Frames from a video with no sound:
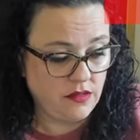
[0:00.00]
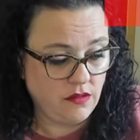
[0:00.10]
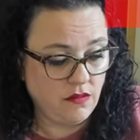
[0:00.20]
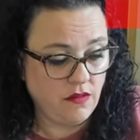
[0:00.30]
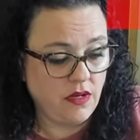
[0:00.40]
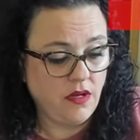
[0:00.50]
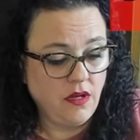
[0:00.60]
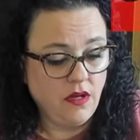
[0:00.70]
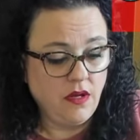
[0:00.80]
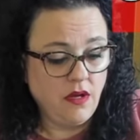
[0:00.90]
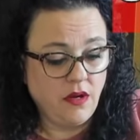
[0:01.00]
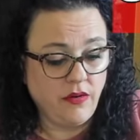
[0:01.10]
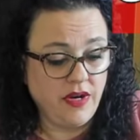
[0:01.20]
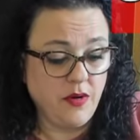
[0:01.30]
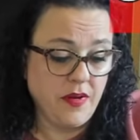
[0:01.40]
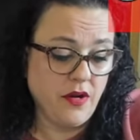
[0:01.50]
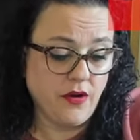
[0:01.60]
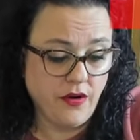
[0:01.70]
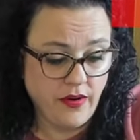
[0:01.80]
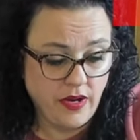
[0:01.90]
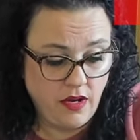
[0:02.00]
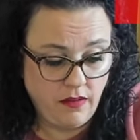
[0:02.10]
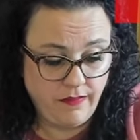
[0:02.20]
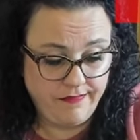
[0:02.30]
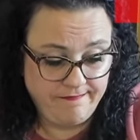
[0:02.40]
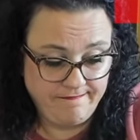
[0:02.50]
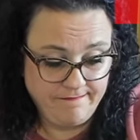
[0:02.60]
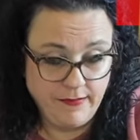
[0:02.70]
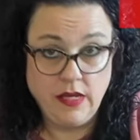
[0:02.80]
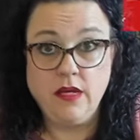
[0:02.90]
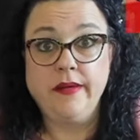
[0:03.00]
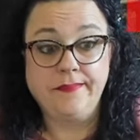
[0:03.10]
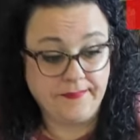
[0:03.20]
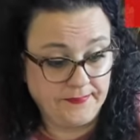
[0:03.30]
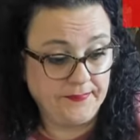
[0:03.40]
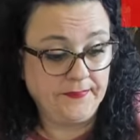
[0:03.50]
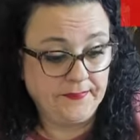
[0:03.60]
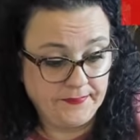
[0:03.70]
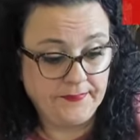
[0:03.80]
so I don't need to be in a hurry. Mm-hmm.